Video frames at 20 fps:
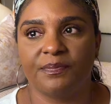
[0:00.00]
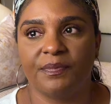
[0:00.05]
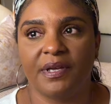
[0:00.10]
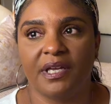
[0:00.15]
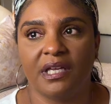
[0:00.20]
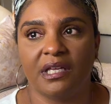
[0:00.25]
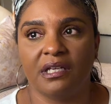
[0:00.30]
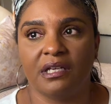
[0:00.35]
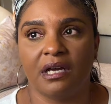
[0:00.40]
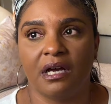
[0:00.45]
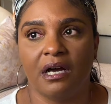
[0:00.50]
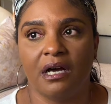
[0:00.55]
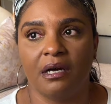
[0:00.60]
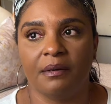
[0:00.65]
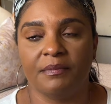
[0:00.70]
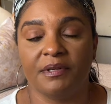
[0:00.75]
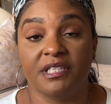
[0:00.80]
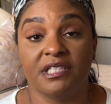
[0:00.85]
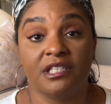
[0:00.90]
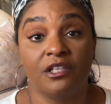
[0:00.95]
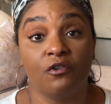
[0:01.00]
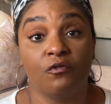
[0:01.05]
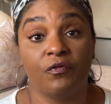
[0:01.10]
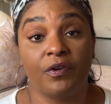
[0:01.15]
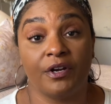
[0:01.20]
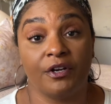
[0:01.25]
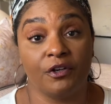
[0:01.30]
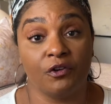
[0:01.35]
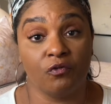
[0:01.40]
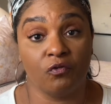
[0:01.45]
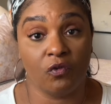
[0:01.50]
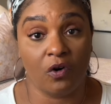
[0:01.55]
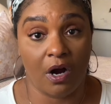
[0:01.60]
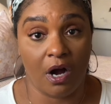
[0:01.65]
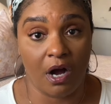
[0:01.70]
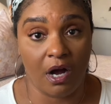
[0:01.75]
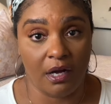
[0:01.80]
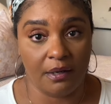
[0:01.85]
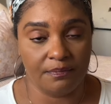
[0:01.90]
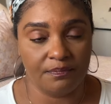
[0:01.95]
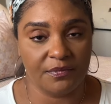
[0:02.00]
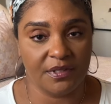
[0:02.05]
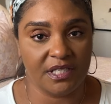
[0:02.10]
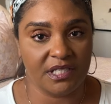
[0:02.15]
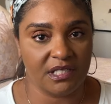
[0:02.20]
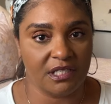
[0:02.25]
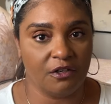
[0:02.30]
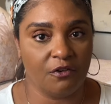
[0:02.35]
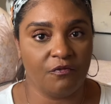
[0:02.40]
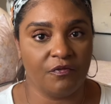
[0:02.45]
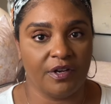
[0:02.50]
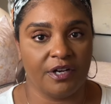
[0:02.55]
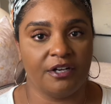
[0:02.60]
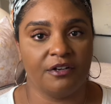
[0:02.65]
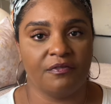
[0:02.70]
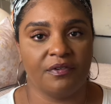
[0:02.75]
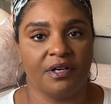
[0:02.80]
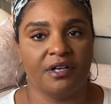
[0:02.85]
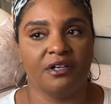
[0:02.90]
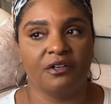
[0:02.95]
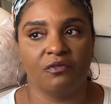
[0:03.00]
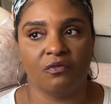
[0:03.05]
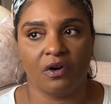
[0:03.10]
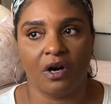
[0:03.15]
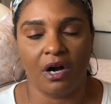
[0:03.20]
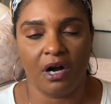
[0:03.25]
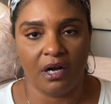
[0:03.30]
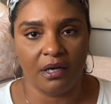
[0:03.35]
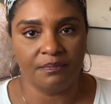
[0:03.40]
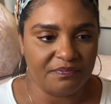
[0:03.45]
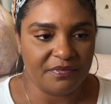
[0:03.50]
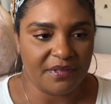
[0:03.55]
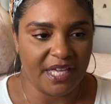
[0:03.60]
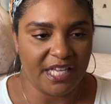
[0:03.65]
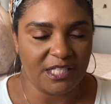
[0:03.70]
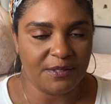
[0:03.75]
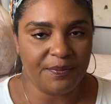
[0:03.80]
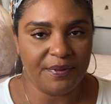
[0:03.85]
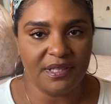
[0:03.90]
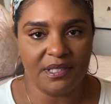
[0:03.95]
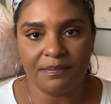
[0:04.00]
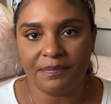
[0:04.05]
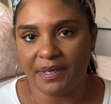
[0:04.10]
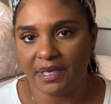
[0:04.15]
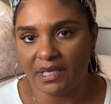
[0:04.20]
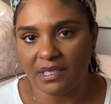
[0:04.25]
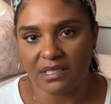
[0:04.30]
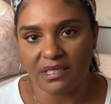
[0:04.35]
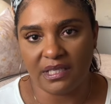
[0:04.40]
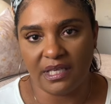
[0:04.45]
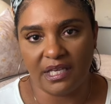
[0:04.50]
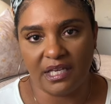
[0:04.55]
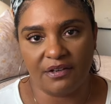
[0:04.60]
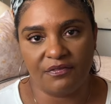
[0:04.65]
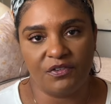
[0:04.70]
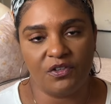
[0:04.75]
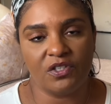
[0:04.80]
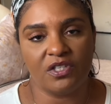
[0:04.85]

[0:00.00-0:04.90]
been, it's still very raw. It's still very, very raw. That's been the biggest thing. If you